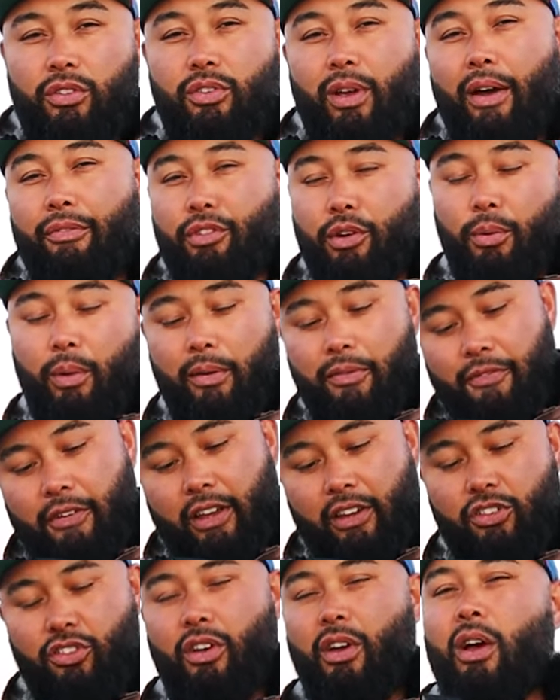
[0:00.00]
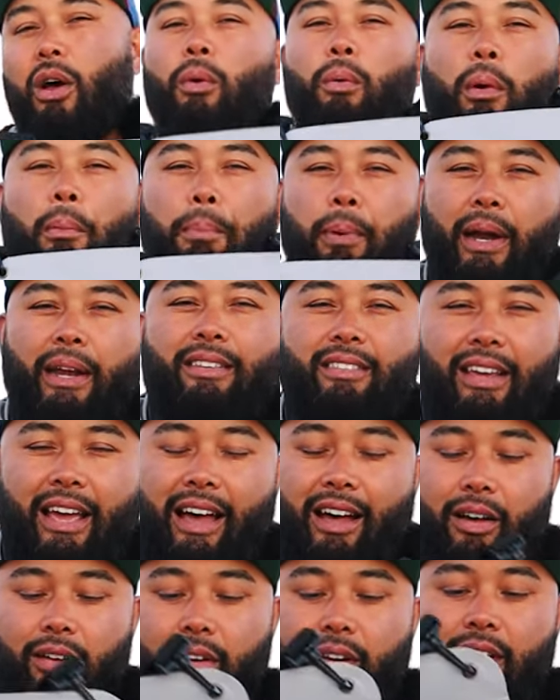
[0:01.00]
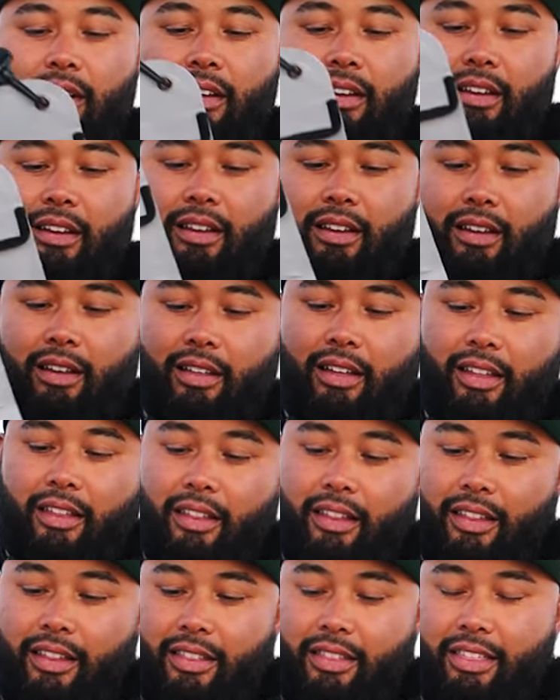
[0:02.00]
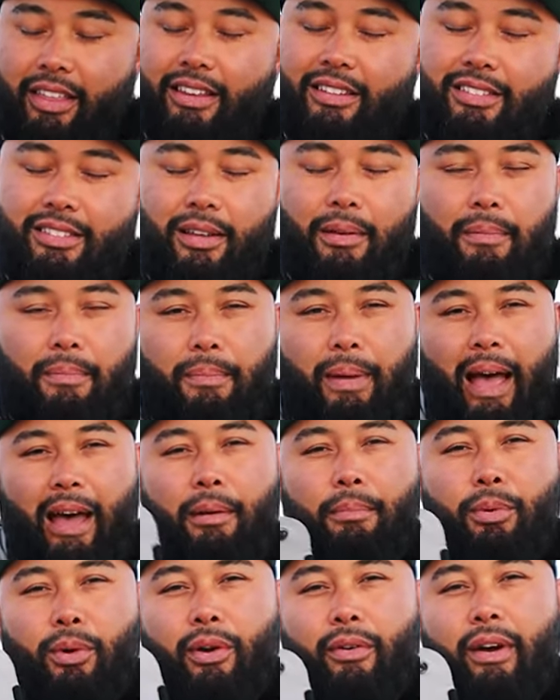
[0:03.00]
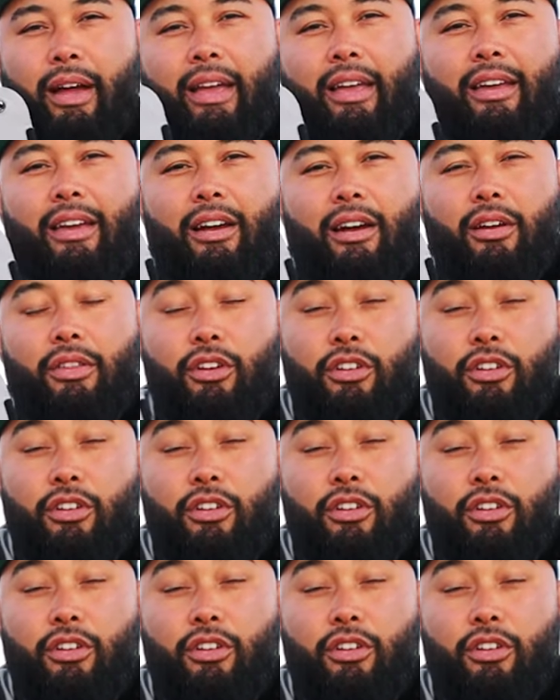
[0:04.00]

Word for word: So after we fish, we'll break down this bad boy right here.